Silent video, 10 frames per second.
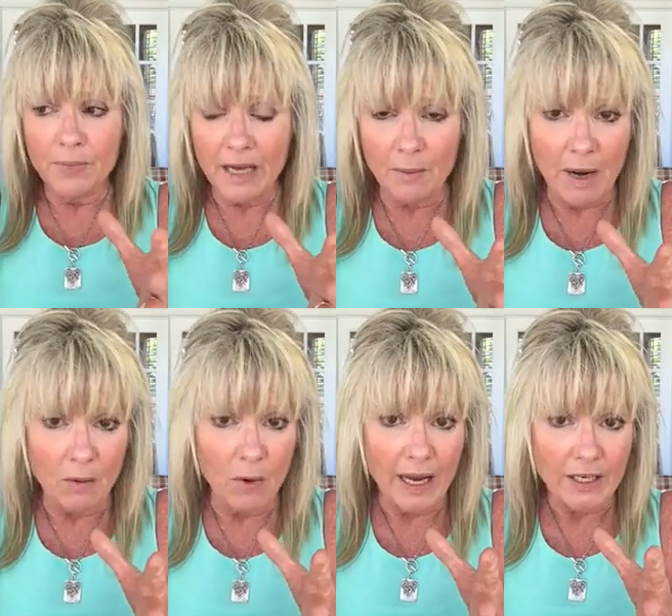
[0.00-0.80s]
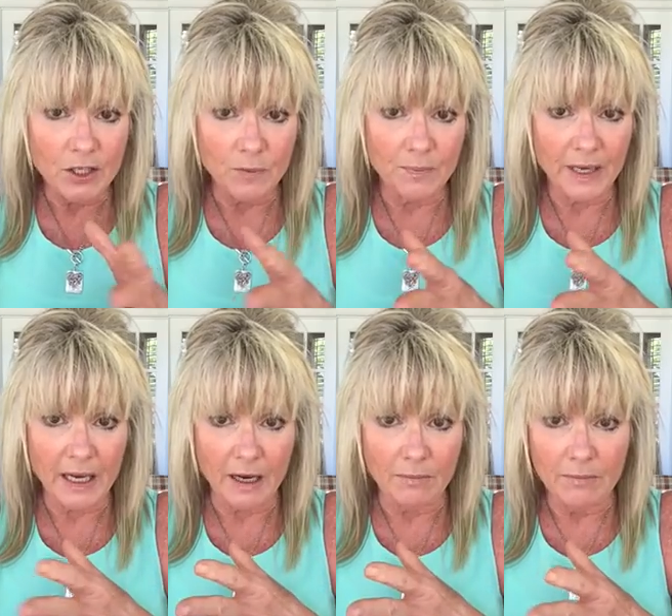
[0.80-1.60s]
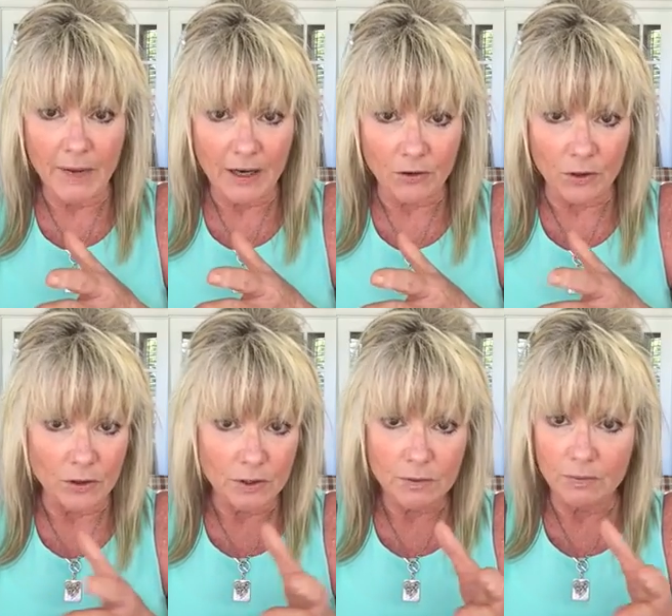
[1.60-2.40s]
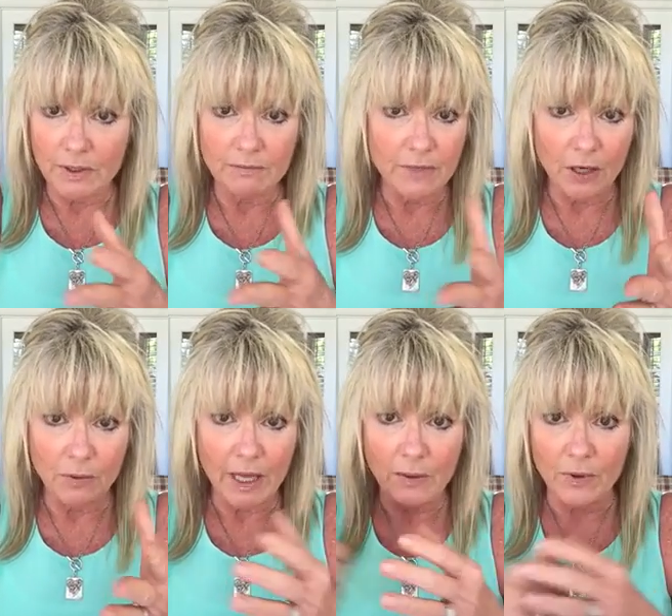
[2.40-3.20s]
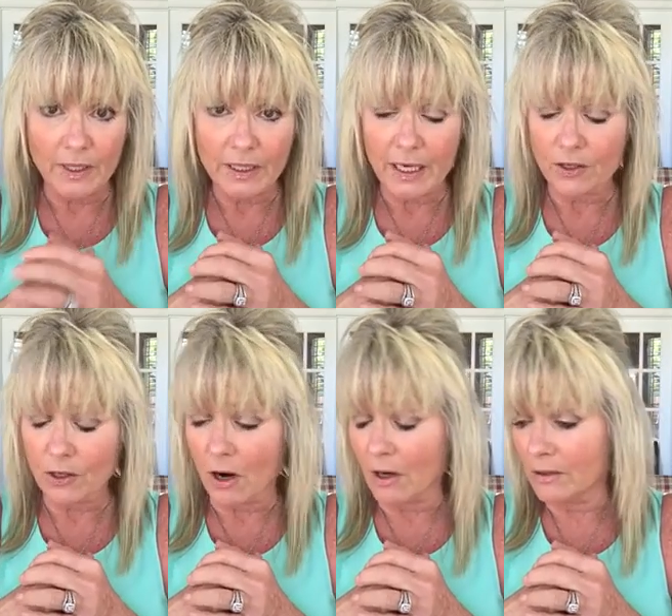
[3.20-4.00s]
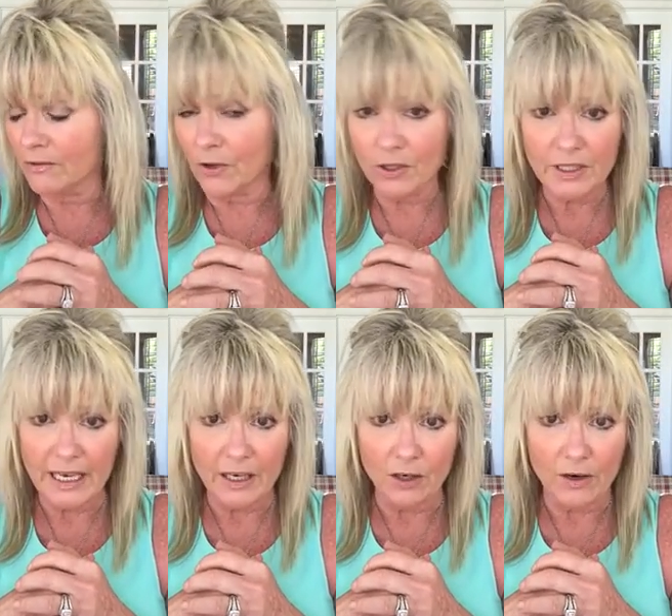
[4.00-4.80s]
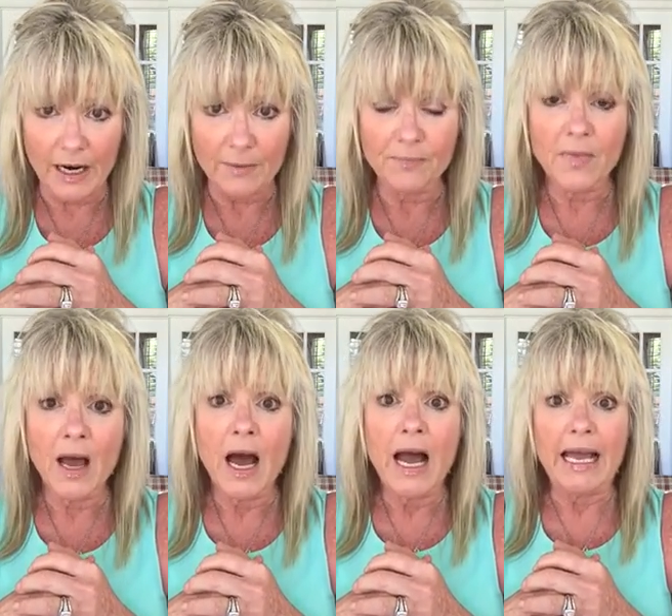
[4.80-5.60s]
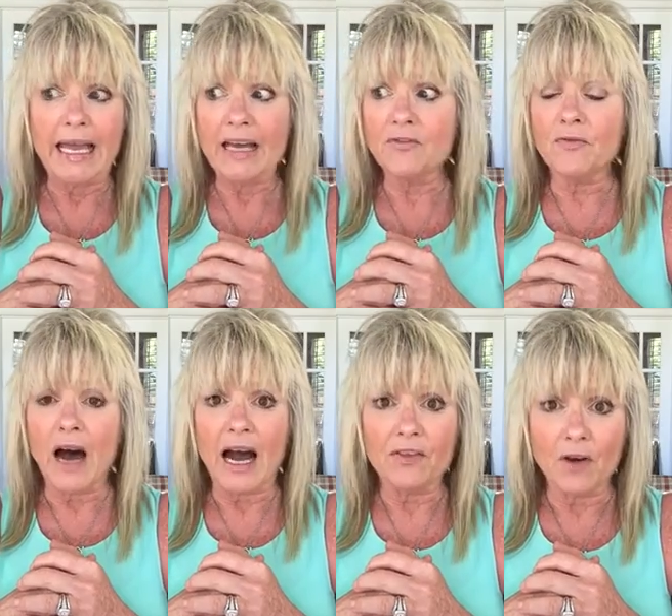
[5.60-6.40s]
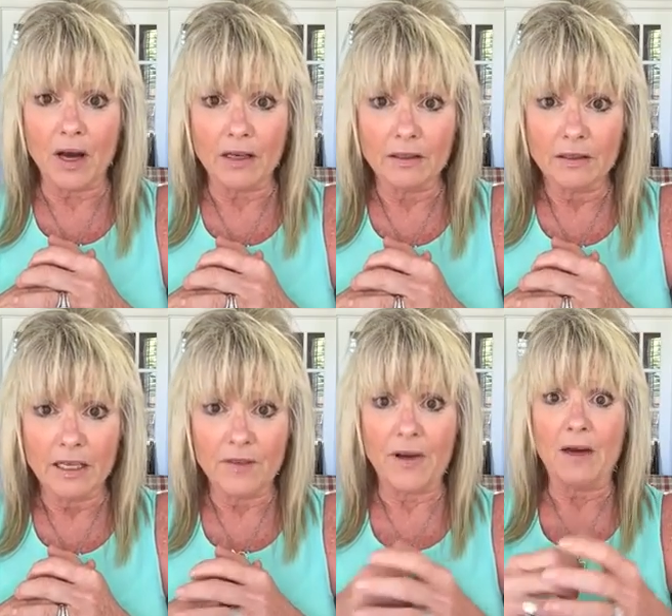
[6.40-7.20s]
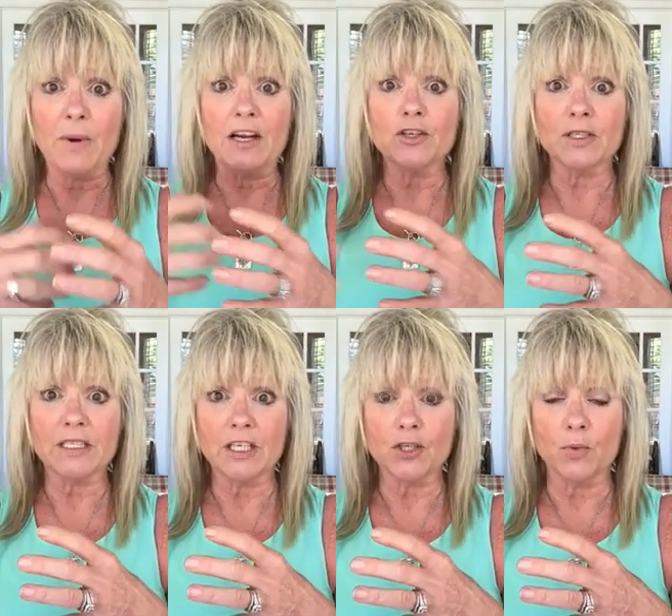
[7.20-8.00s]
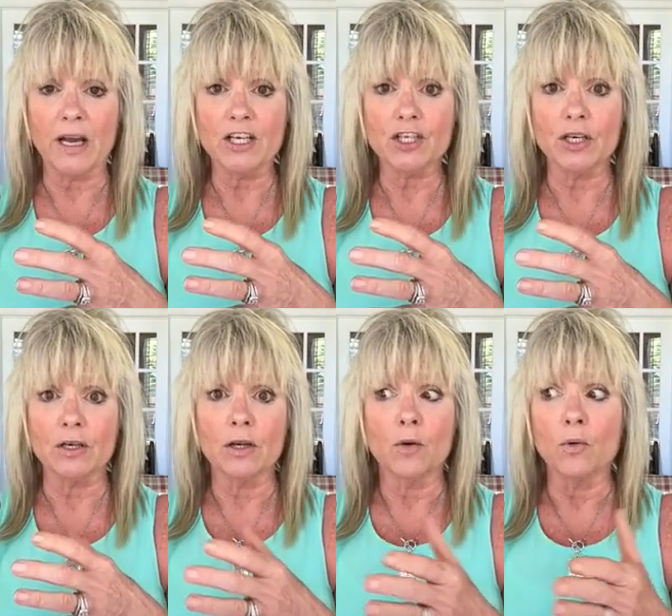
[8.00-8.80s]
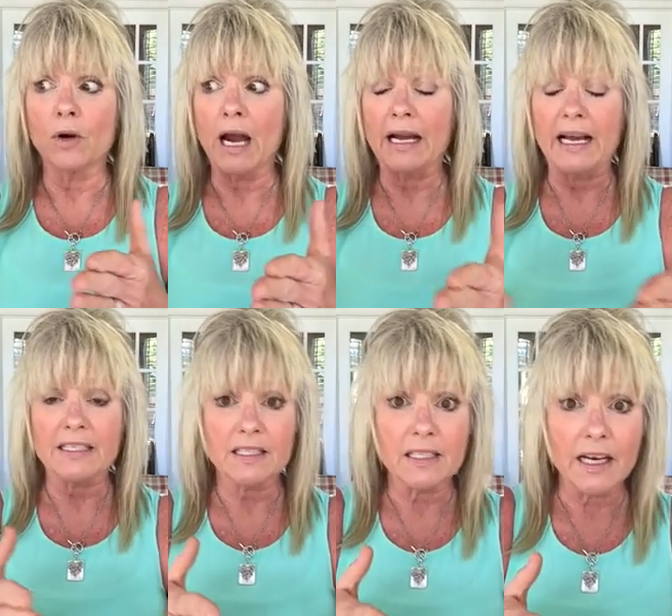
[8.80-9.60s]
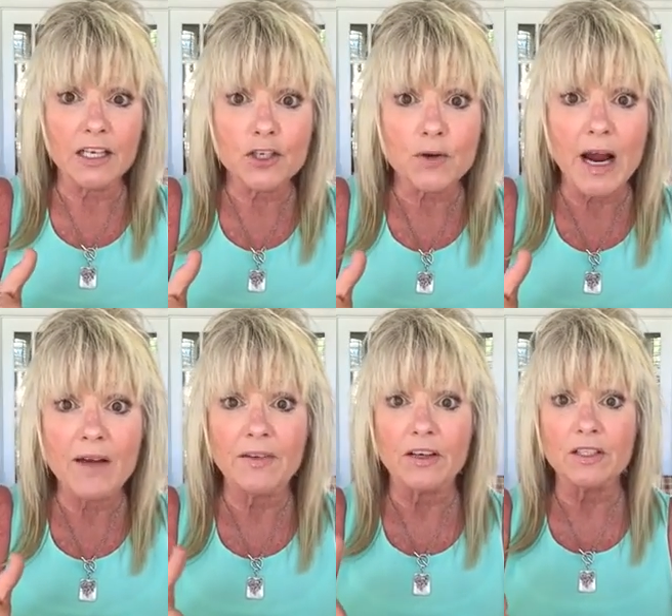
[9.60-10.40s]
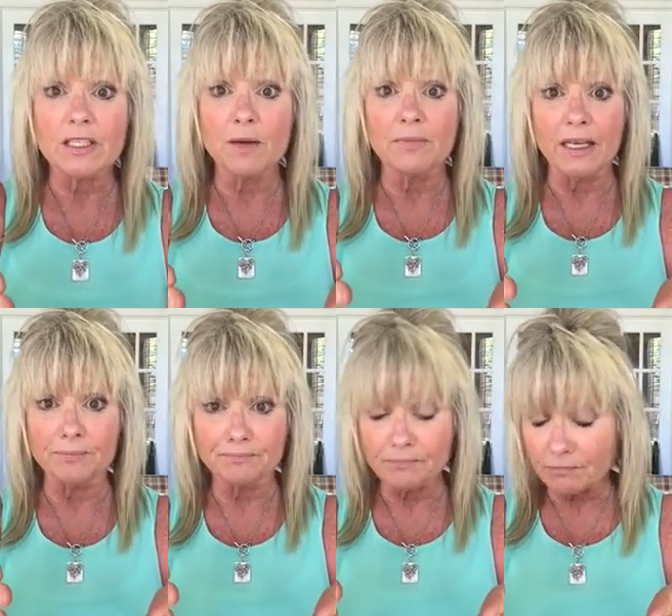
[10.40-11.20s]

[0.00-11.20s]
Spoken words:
be on my way to pick up my girls when they were in kindergarten, first, second grade. If I ran into a situation where I got stuck in traffic or something,